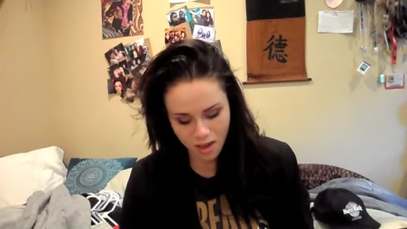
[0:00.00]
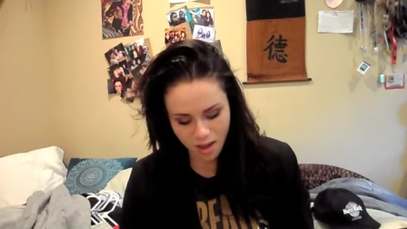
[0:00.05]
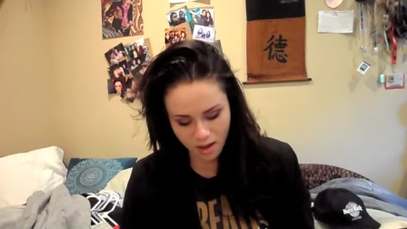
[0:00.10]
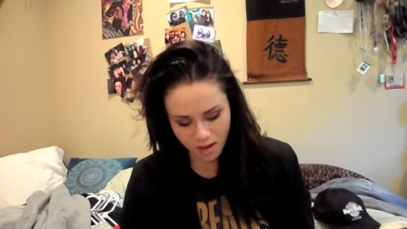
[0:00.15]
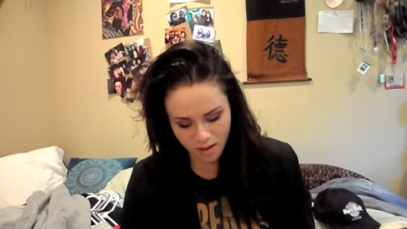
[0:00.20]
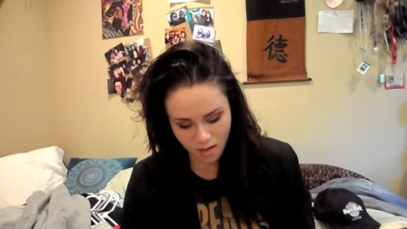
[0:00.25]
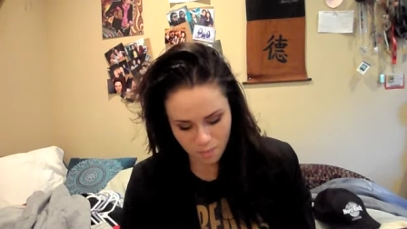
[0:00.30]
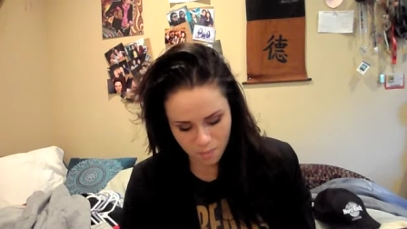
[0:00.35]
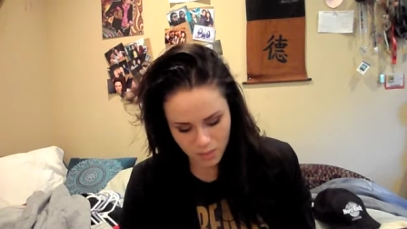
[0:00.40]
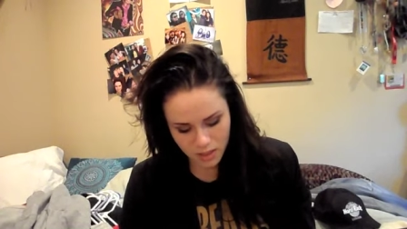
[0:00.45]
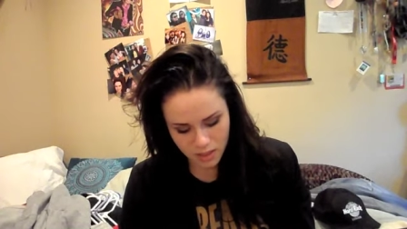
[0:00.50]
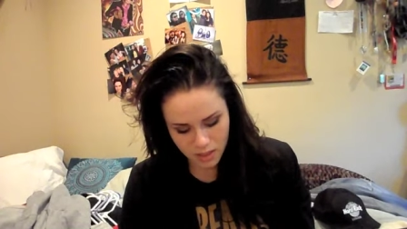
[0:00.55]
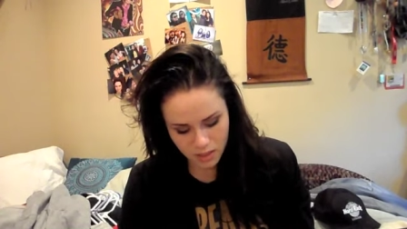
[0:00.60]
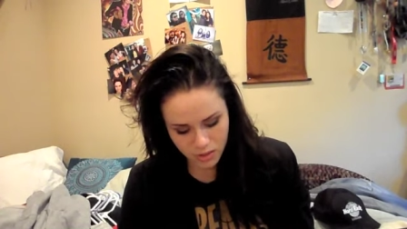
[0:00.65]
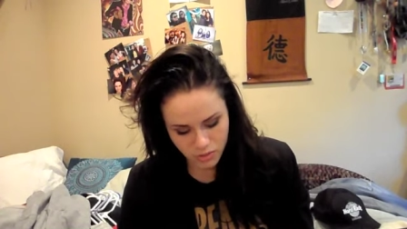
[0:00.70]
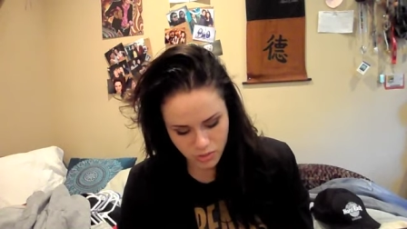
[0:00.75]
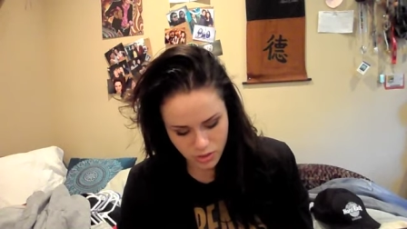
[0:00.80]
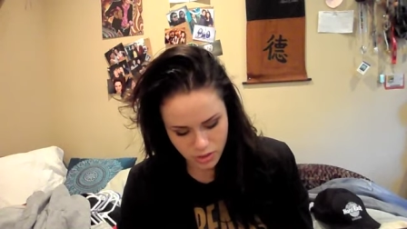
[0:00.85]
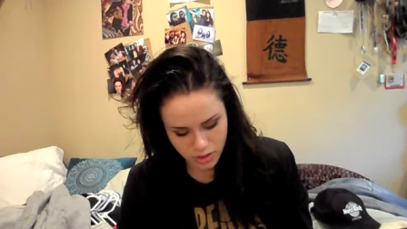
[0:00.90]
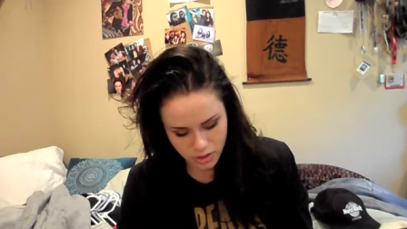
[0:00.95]
and I
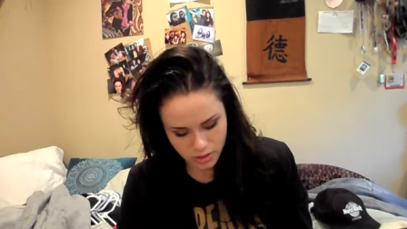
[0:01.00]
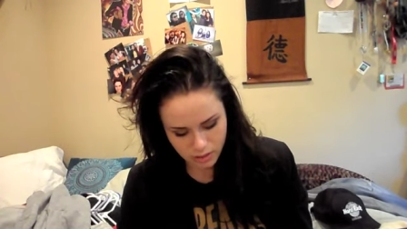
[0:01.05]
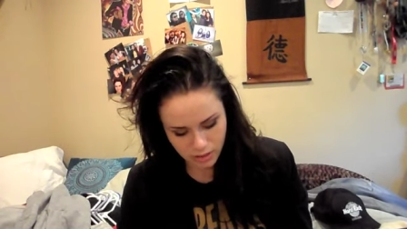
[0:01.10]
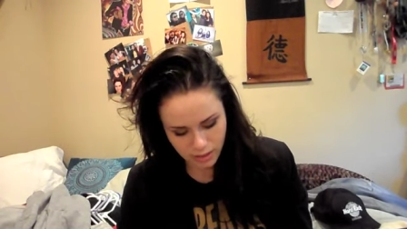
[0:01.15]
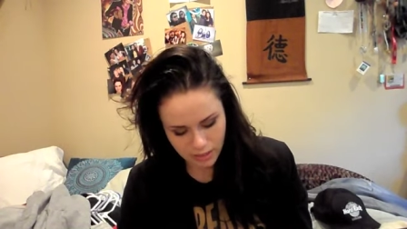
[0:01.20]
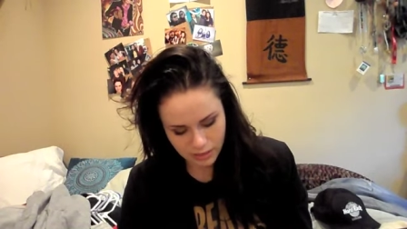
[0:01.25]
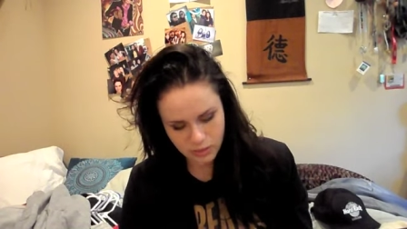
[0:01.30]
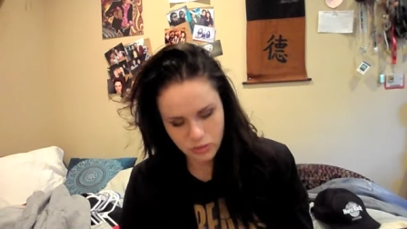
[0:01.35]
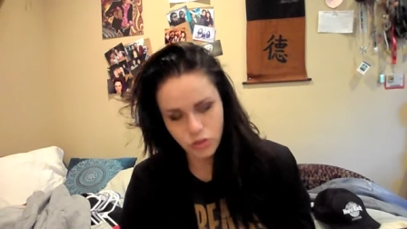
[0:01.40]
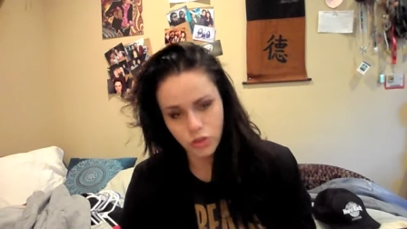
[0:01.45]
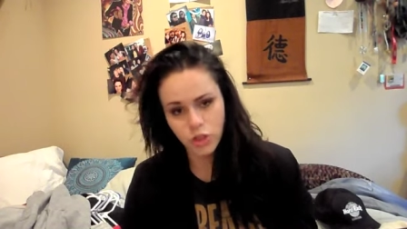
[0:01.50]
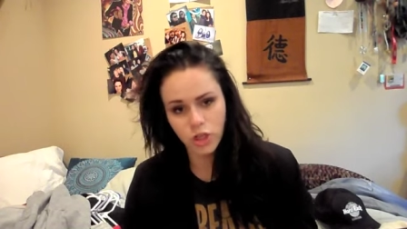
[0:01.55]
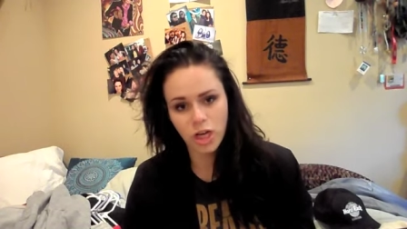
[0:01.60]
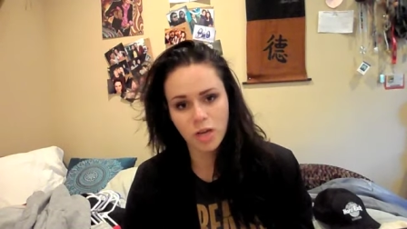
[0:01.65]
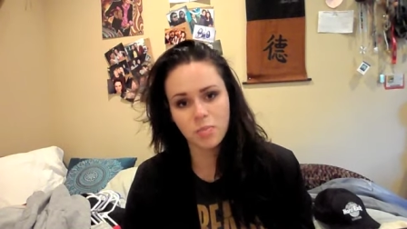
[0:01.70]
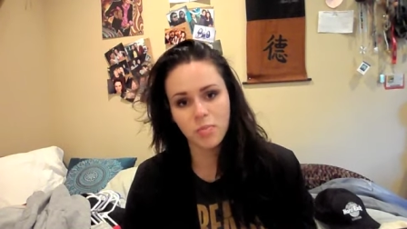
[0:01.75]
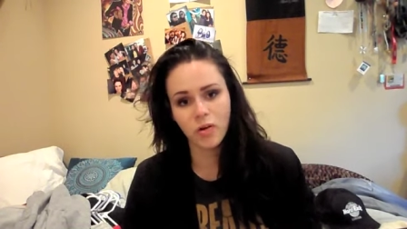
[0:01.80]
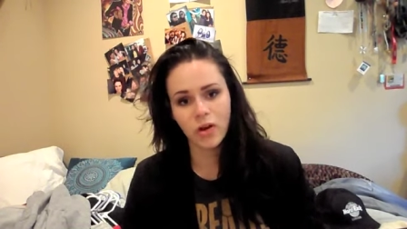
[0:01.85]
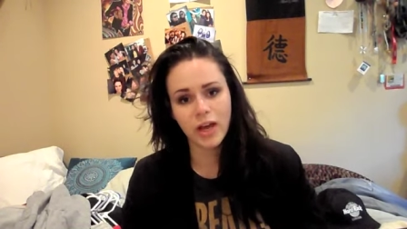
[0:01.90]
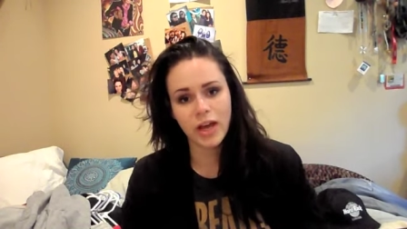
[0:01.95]
know she likes J
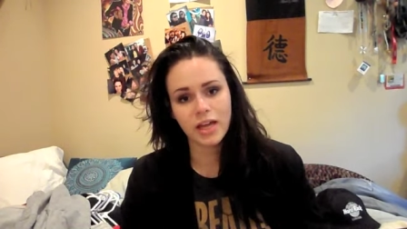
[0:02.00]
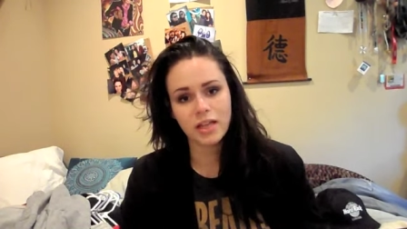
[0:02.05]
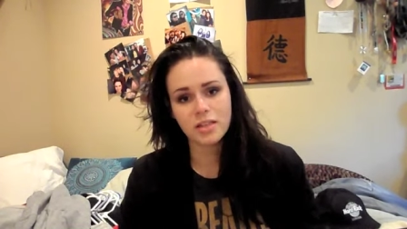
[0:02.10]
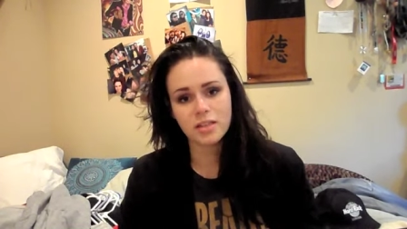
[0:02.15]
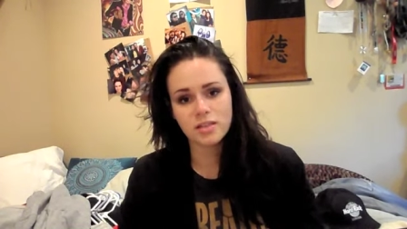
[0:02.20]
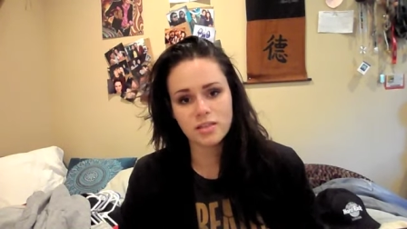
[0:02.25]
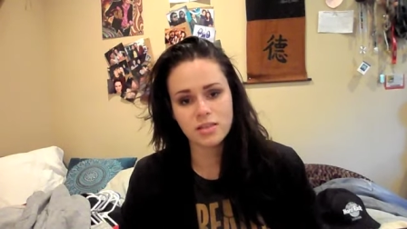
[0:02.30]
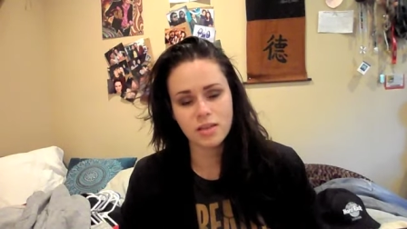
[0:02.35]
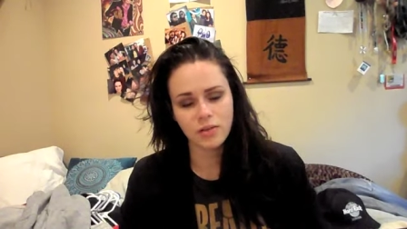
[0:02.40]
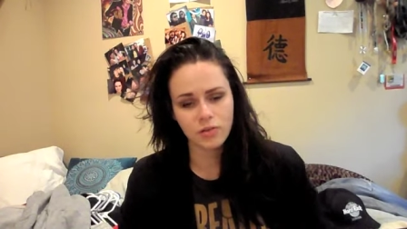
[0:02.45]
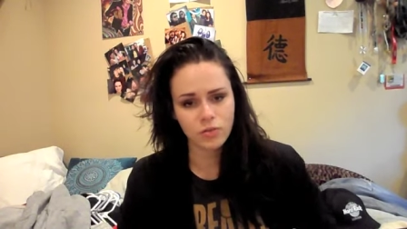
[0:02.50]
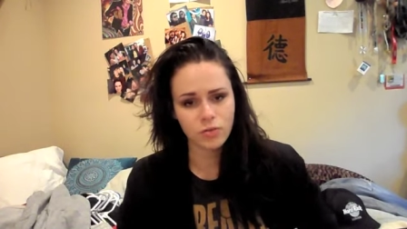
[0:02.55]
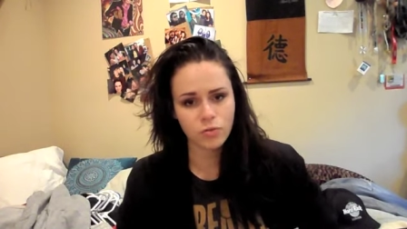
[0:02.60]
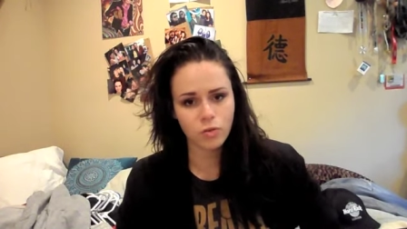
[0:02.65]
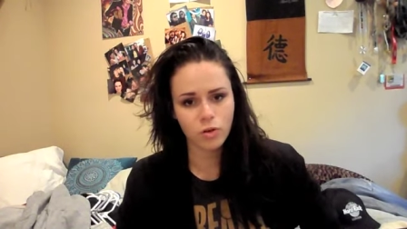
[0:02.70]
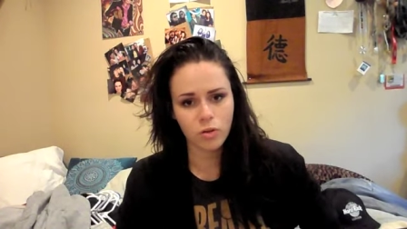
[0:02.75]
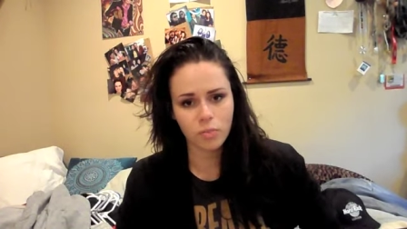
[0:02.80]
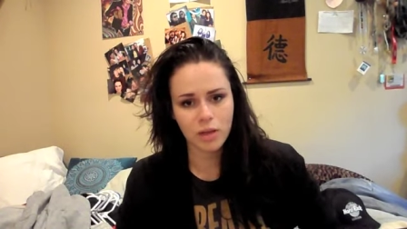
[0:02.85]
Brand, 7 for All